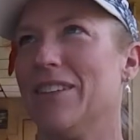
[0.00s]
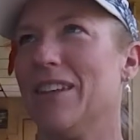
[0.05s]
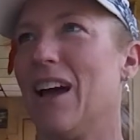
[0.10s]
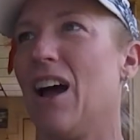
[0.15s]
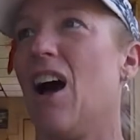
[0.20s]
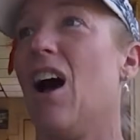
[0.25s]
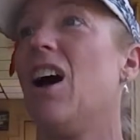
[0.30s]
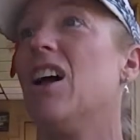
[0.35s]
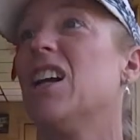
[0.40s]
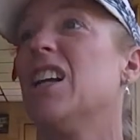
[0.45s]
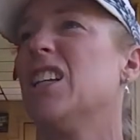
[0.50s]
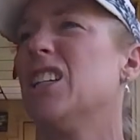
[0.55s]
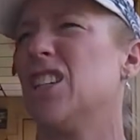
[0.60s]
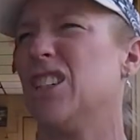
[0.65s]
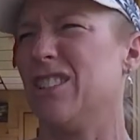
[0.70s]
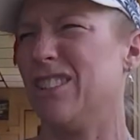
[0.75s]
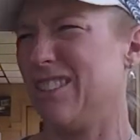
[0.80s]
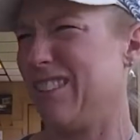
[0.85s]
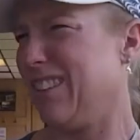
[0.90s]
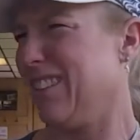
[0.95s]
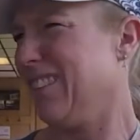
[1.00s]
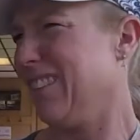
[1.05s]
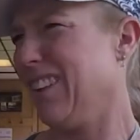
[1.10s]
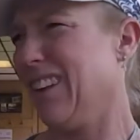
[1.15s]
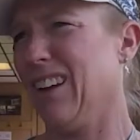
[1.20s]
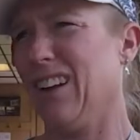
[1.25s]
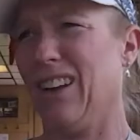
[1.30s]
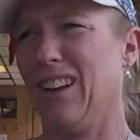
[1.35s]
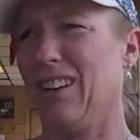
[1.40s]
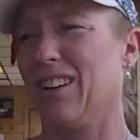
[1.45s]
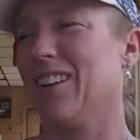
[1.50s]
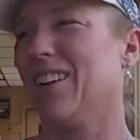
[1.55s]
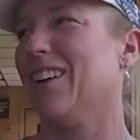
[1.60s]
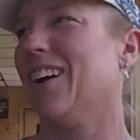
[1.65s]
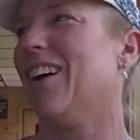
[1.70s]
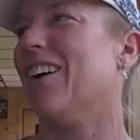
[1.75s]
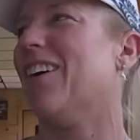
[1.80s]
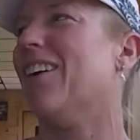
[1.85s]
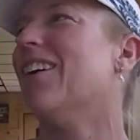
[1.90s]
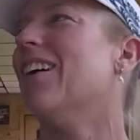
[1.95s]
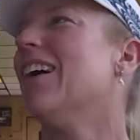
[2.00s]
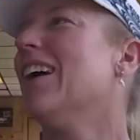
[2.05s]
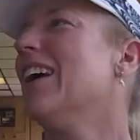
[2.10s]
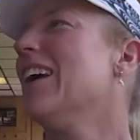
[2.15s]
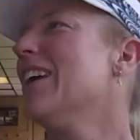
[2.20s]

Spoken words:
Like, oh, did you see that?